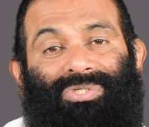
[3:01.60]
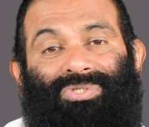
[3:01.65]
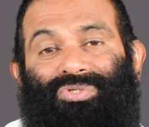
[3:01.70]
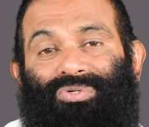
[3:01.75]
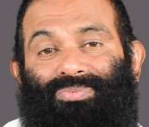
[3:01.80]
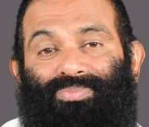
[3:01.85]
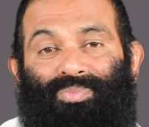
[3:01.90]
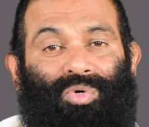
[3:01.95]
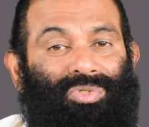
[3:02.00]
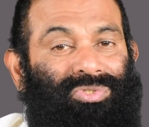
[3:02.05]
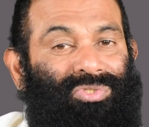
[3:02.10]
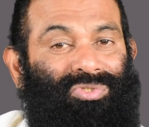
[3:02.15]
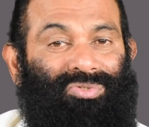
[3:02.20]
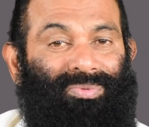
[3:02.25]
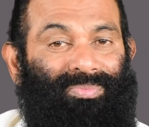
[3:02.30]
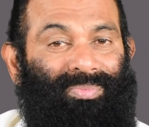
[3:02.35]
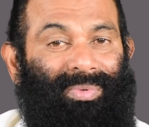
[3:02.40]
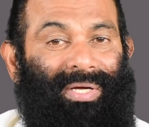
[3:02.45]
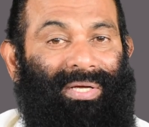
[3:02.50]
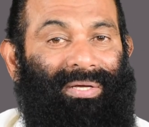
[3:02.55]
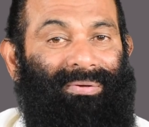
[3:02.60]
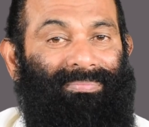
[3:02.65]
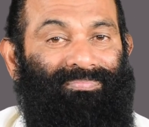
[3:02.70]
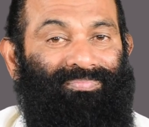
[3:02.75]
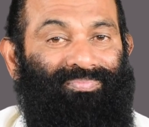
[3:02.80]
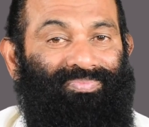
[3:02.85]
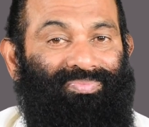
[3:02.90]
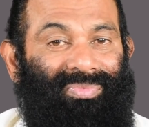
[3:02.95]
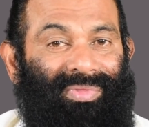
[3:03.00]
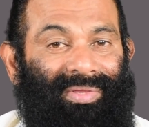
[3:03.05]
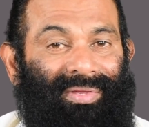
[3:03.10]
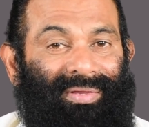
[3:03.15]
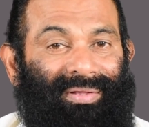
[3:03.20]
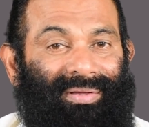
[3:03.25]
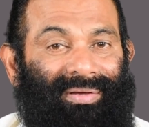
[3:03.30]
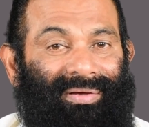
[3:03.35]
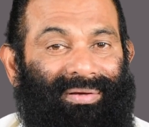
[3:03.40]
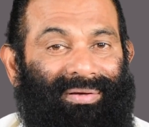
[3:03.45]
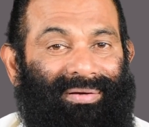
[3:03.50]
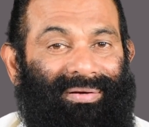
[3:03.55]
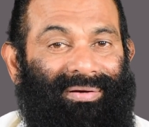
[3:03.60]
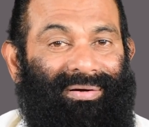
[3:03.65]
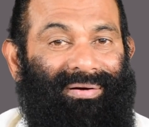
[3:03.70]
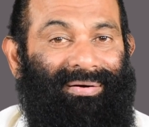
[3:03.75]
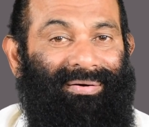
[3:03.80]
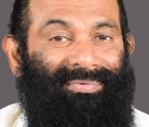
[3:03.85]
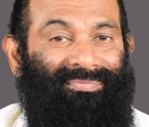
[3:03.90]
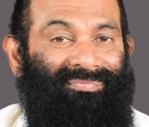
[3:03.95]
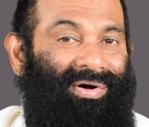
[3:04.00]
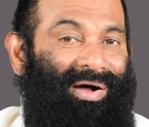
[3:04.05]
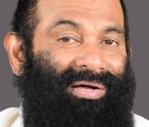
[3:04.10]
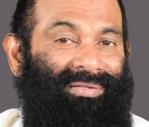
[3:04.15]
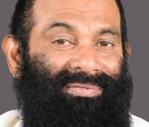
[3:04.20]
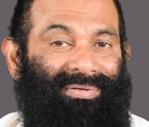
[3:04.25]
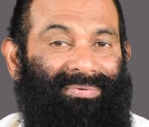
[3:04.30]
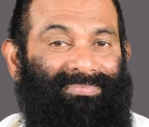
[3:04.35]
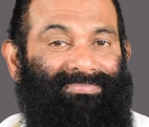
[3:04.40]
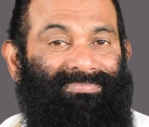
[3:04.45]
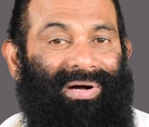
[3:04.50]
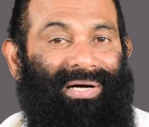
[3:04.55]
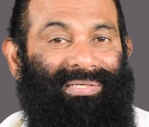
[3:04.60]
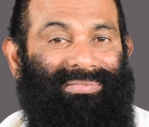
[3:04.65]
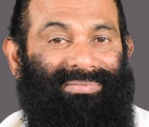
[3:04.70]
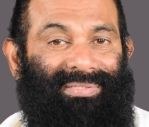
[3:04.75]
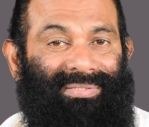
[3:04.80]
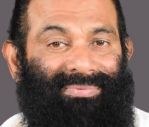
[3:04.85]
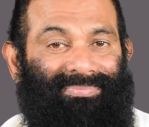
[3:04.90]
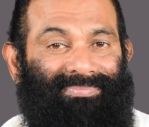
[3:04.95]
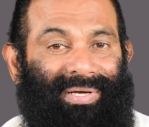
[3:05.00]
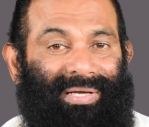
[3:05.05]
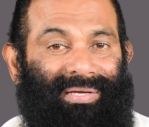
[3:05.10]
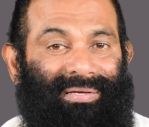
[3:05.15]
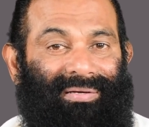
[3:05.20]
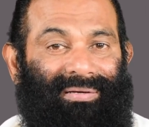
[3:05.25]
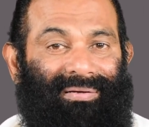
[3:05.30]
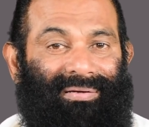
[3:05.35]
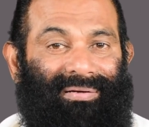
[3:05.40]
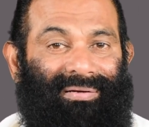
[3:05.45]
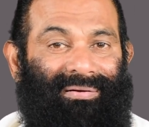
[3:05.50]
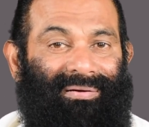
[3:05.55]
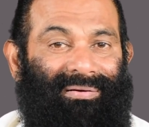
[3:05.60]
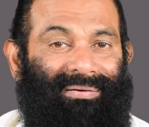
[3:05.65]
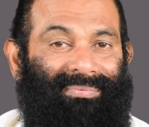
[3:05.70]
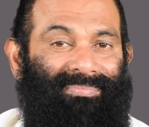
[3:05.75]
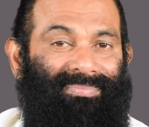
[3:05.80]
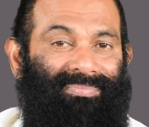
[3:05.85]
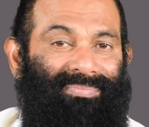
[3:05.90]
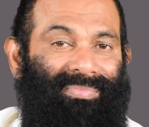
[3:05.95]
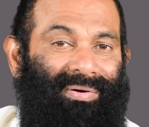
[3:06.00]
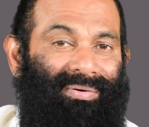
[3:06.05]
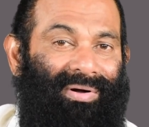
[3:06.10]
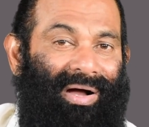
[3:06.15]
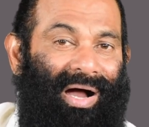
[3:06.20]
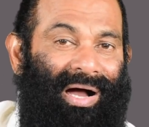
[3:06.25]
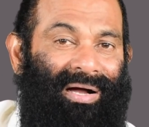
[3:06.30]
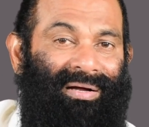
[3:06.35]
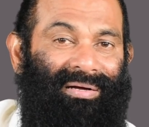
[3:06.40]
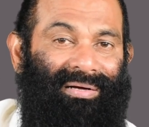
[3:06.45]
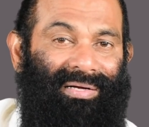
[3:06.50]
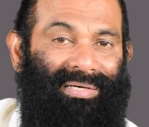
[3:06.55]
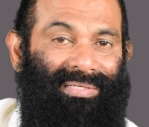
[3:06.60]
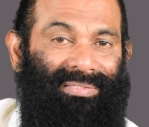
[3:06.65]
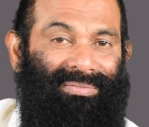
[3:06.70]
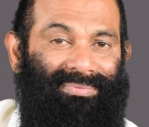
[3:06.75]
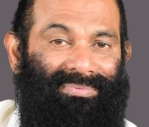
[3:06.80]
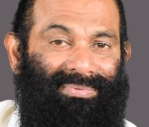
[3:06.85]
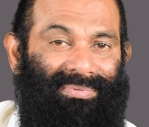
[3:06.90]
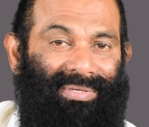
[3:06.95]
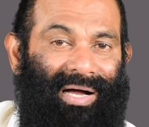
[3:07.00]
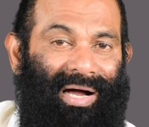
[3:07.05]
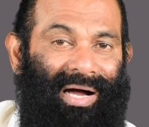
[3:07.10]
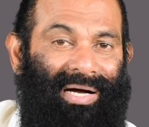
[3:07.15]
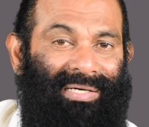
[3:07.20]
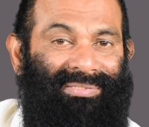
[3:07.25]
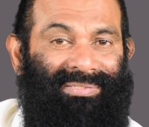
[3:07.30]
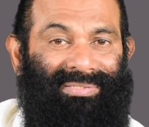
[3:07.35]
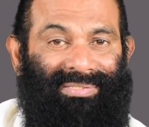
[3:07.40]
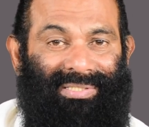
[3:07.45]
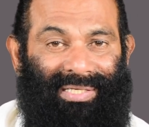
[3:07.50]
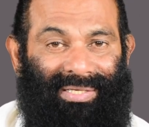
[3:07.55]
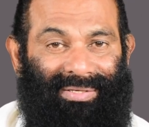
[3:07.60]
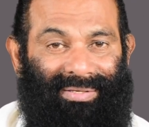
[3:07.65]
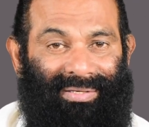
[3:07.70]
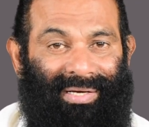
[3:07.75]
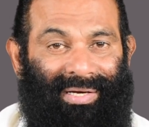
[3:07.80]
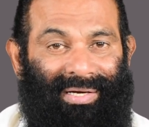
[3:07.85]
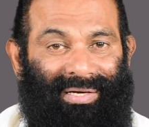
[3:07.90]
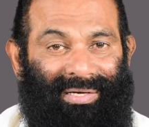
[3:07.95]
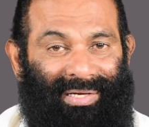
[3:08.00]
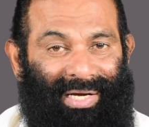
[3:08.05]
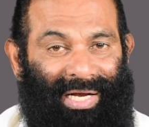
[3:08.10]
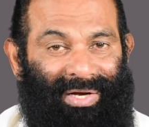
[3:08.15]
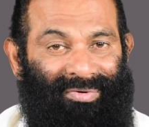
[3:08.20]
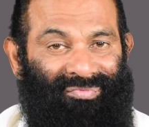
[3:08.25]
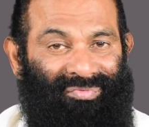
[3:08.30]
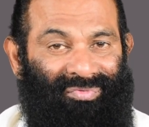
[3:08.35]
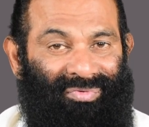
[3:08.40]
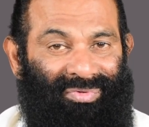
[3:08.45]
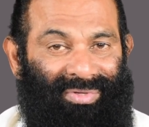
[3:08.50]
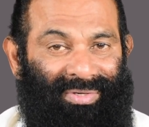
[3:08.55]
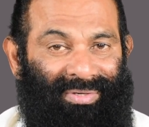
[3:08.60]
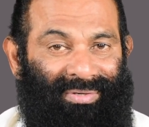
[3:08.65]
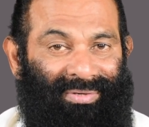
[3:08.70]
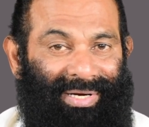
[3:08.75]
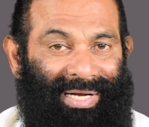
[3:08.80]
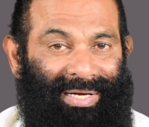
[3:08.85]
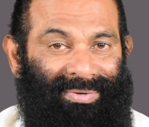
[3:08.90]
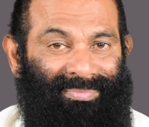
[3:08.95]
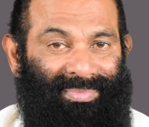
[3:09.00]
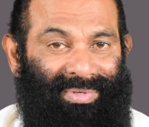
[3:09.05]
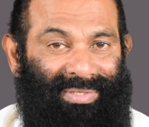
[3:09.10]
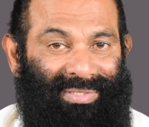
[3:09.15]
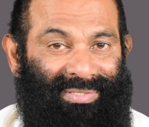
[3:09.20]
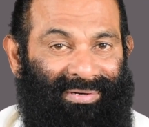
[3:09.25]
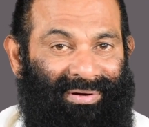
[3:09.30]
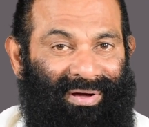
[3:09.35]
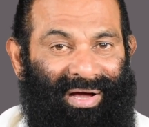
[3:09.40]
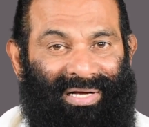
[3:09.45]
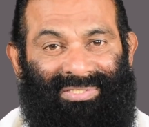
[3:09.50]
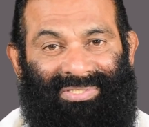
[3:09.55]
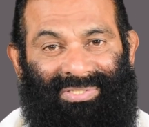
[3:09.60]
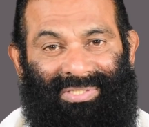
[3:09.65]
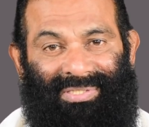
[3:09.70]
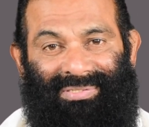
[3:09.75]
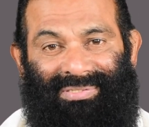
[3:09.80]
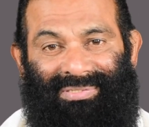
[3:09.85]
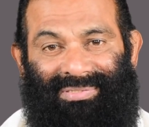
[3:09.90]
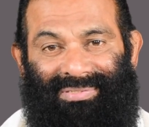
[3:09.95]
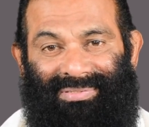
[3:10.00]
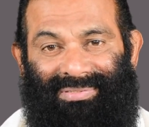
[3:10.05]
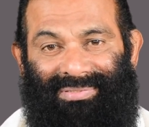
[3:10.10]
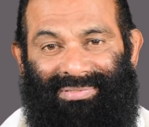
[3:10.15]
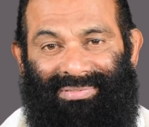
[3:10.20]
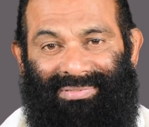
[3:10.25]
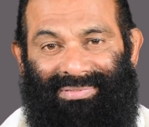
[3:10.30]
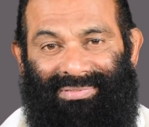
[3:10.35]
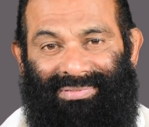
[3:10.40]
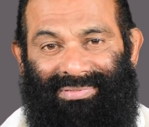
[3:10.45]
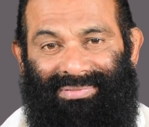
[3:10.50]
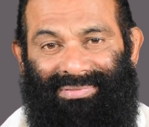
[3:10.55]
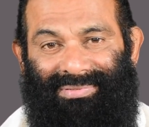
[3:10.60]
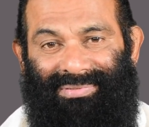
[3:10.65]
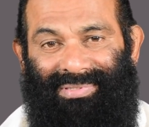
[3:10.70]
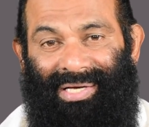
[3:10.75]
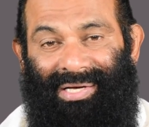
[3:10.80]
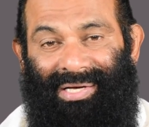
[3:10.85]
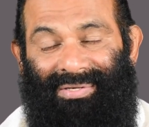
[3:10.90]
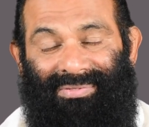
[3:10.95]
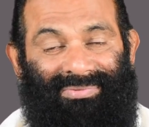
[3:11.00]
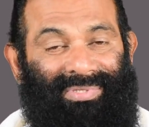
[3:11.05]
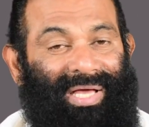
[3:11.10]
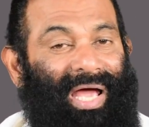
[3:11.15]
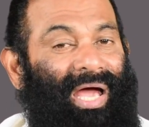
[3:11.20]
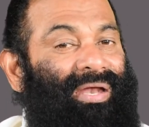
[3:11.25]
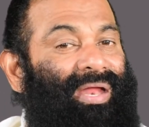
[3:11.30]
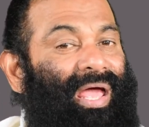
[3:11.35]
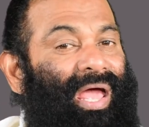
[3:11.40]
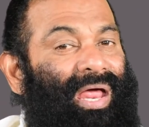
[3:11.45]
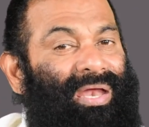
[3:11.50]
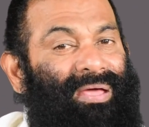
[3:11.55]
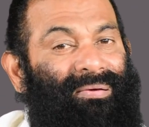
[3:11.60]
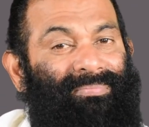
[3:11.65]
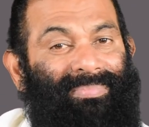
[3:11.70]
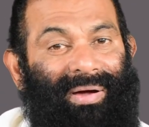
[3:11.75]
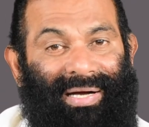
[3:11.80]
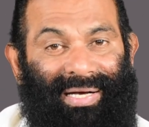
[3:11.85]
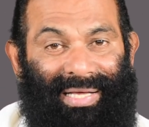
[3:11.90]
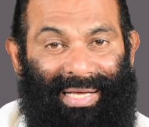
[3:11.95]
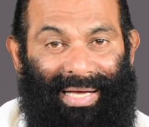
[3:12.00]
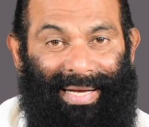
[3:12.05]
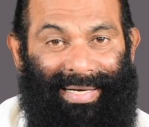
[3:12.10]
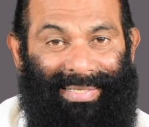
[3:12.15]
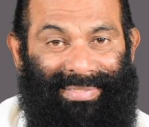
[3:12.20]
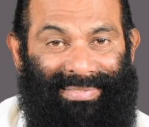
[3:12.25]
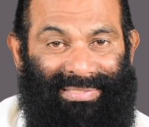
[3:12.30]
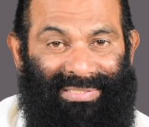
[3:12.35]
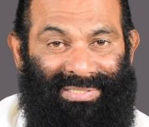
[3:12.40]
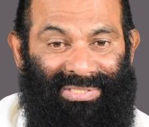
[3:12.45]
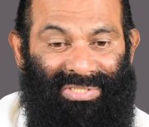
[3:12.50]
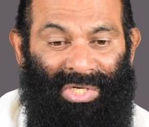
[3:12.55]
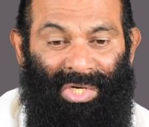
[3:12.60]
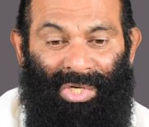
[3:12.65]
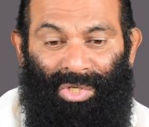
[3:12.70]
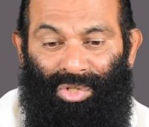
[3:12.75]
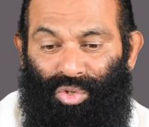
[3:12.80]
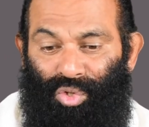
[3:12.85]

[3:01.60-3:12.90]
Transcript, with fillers: into most of my father, mother, my uncle, auntie, grandfather, grandmother, cousins than anybody else.